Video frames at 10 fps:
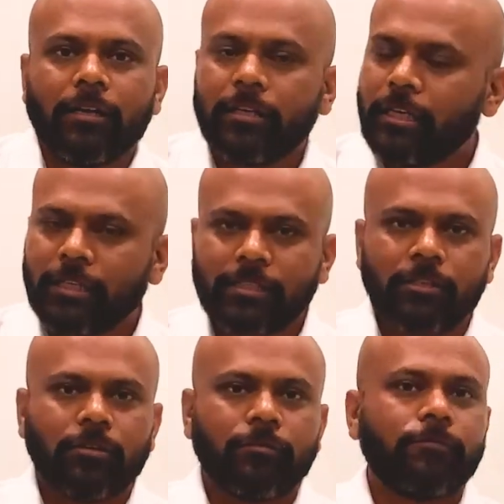
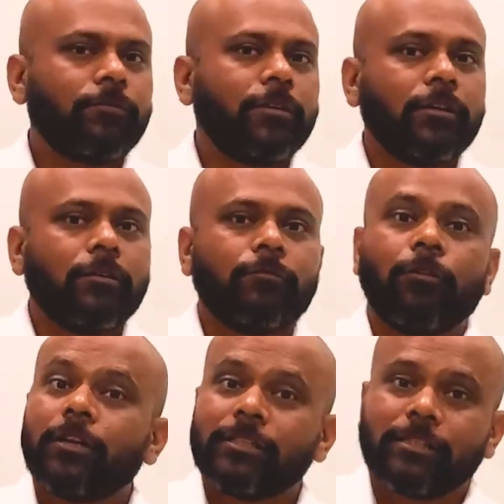reduction of
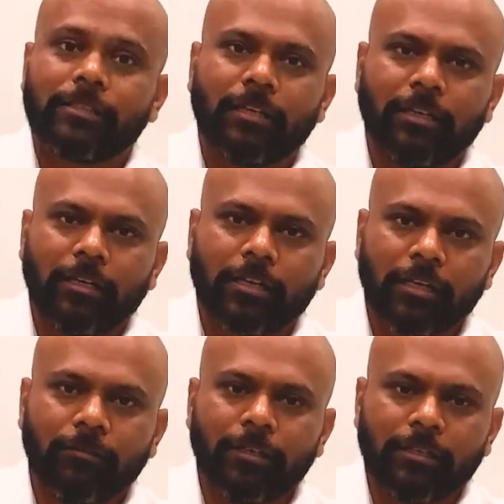forest
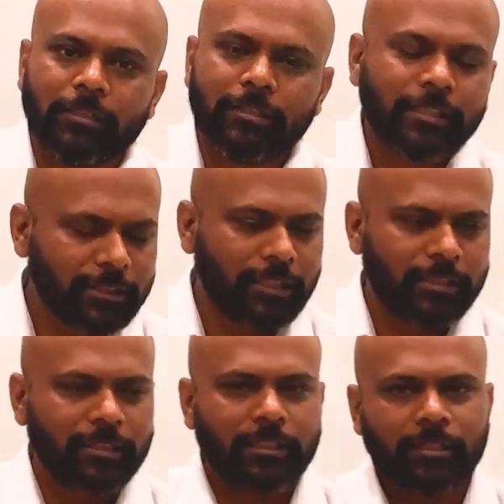cover. These are
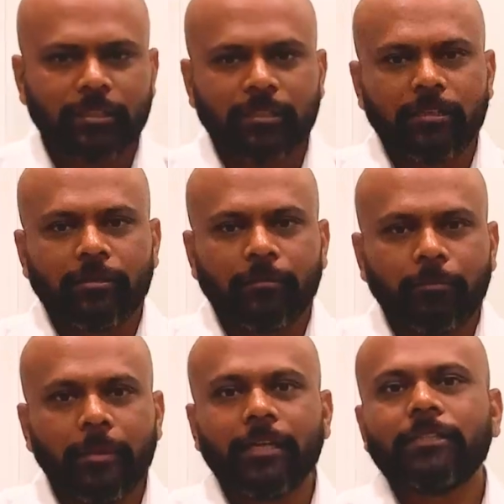the
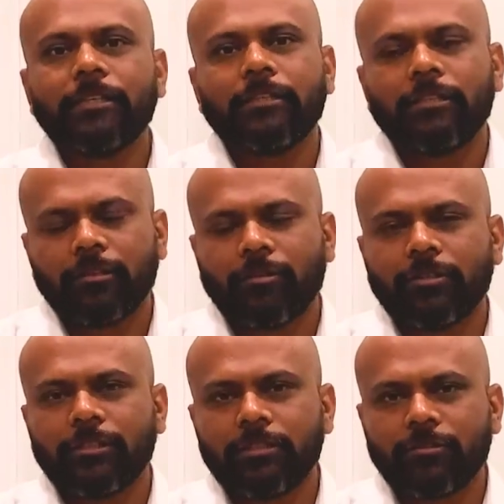major
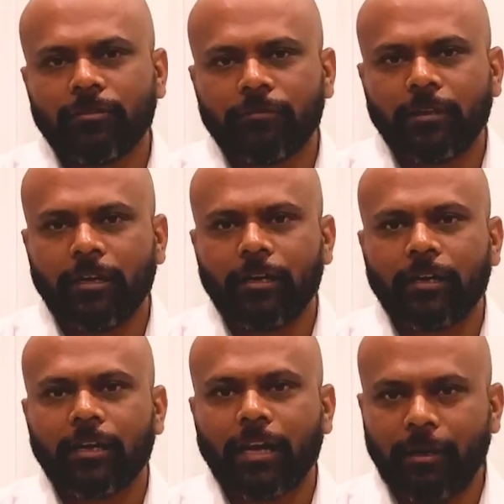causes
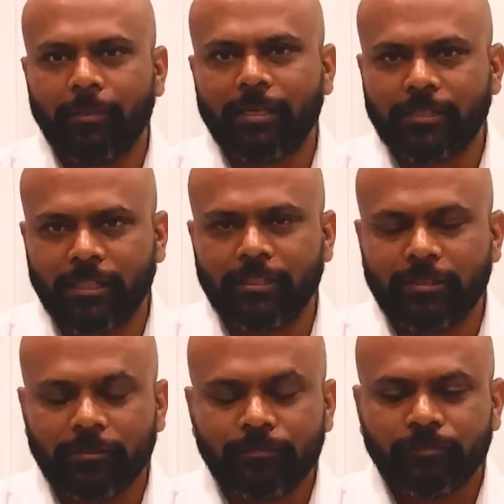of climate
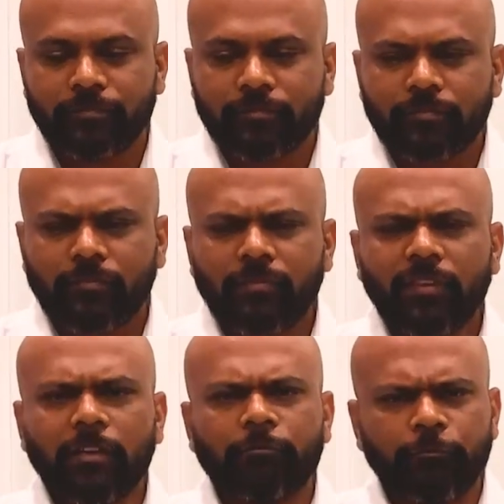change.
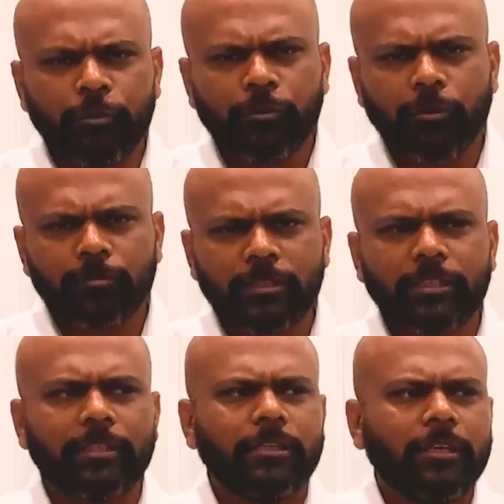Few of
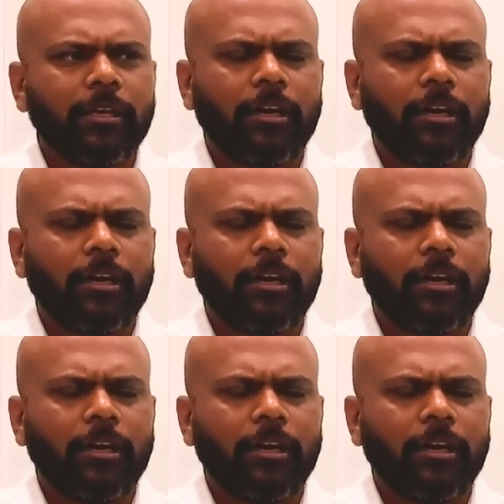the